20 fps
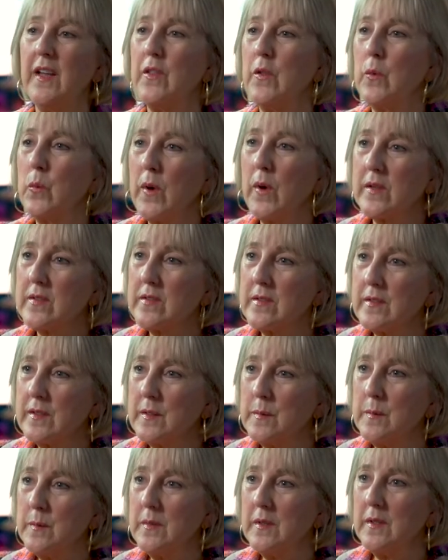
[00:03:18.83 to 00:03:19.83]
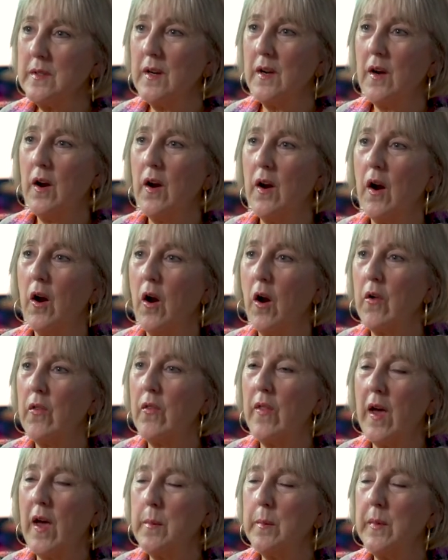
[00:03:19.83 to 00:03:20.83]
The rest of them are
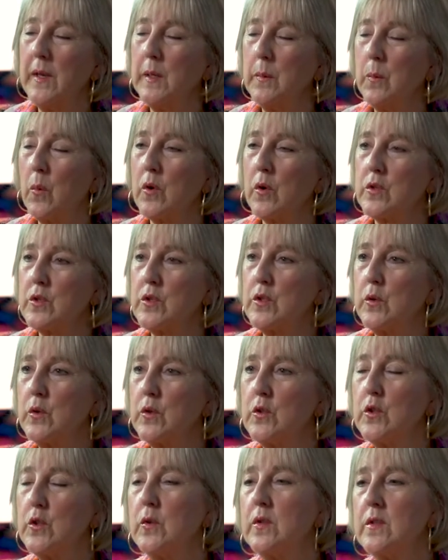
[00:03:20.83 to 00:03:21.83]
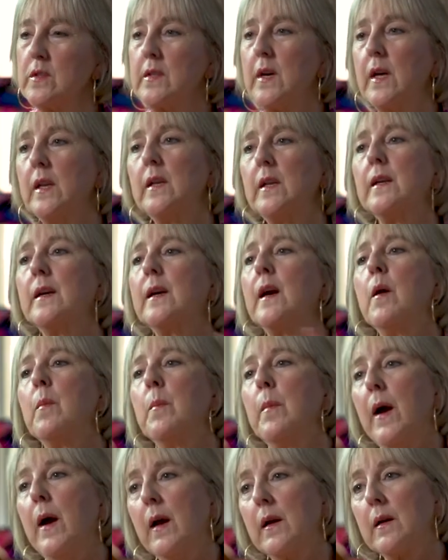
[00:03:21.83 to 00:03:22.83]
that many more students who decided to
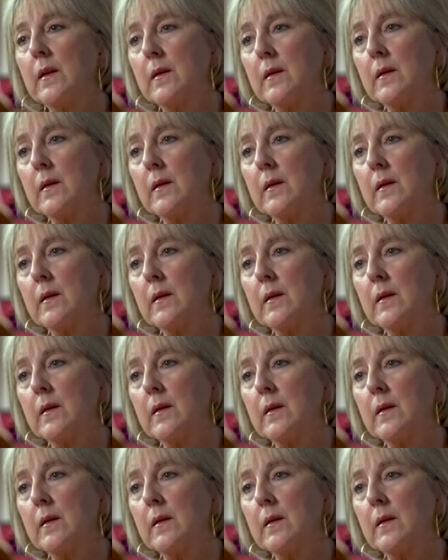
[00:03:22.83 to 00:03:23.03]
come back.